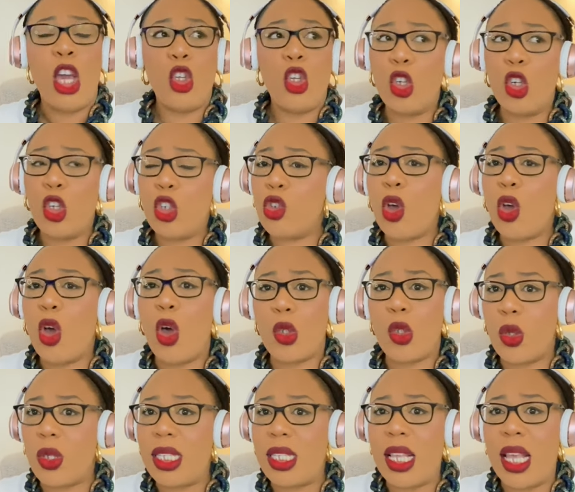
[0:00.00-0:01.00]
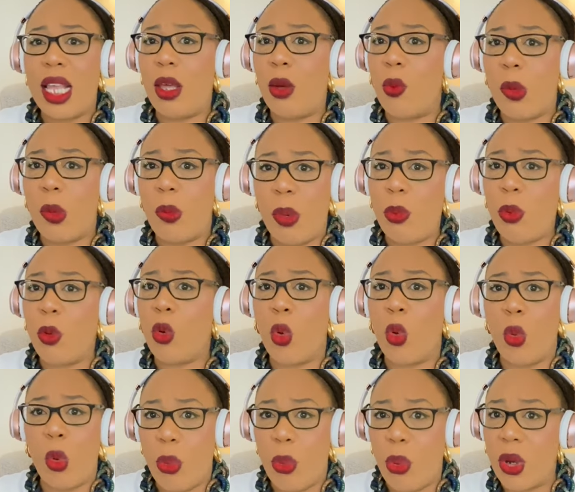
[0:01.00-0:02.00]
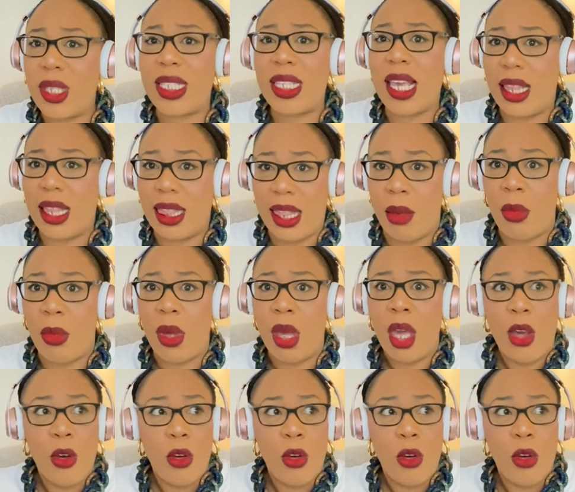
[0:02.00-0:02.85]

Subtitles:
you should also send them with people who will protect them